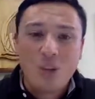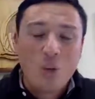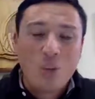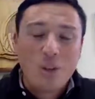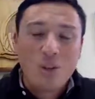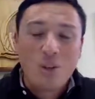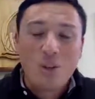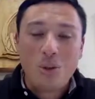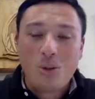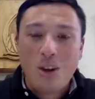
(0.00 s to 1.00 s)
We
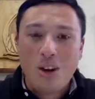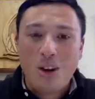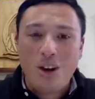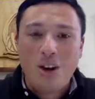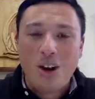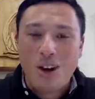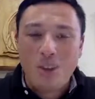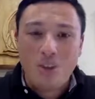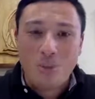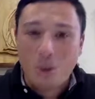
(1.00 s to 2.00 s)
who are
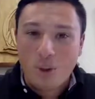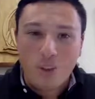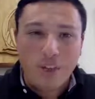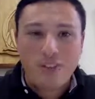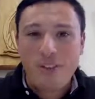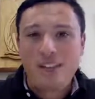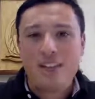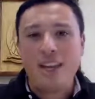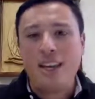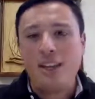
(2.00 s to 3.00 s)
on the border of
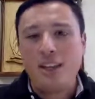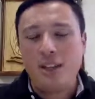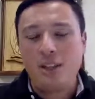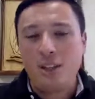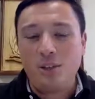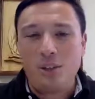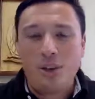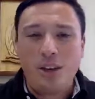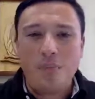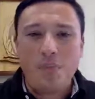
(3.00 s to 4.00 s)
Indiana and
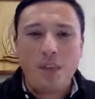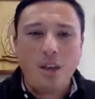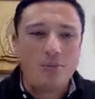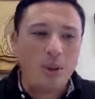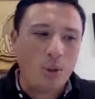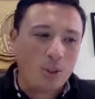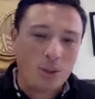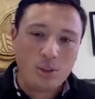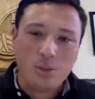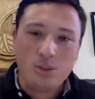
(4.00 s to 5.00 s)
Illinois have
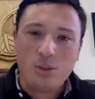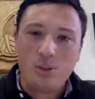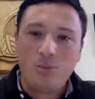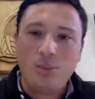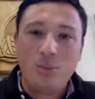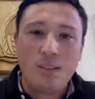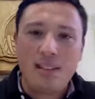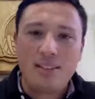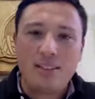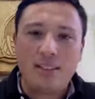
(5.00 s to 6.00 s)
folks from
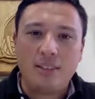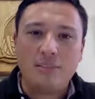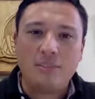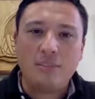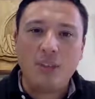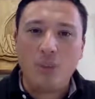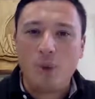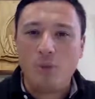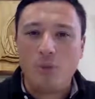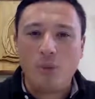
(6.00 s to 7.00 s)
Lansing come
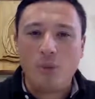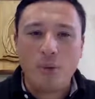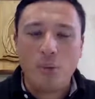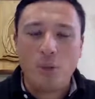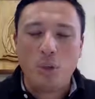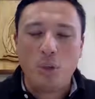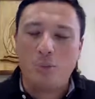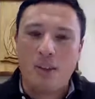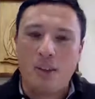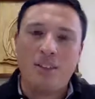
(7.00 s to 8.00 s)
over and worship
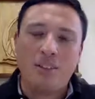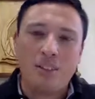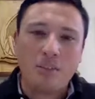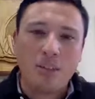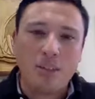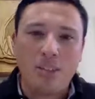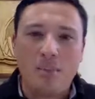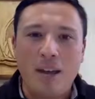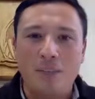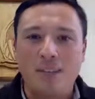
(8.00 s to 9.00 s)
regularly, attend
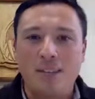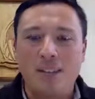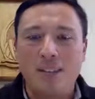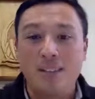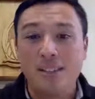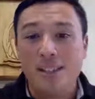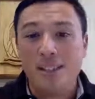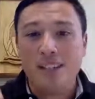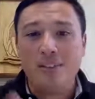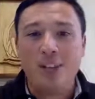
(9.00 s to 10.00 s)
Bible studies,
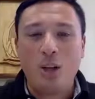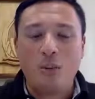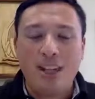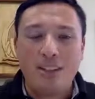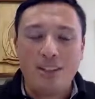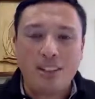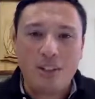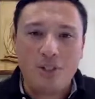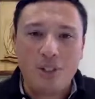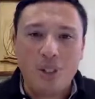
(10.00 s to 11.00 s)
even come later this
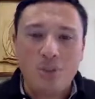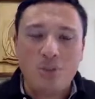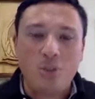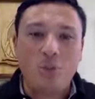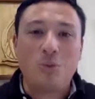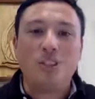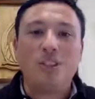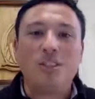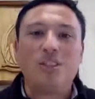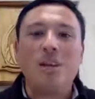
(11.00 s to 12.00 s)
afternoon to
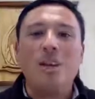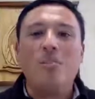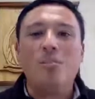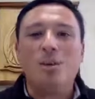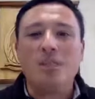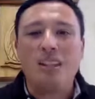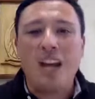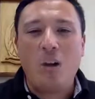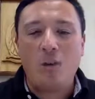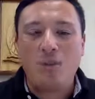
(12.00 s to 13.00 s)
Rich's music
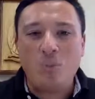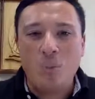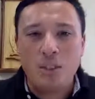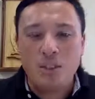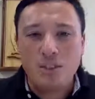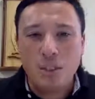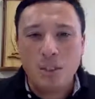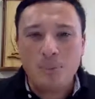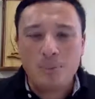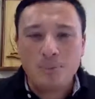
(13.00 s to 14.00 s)
hour from 1 to 2.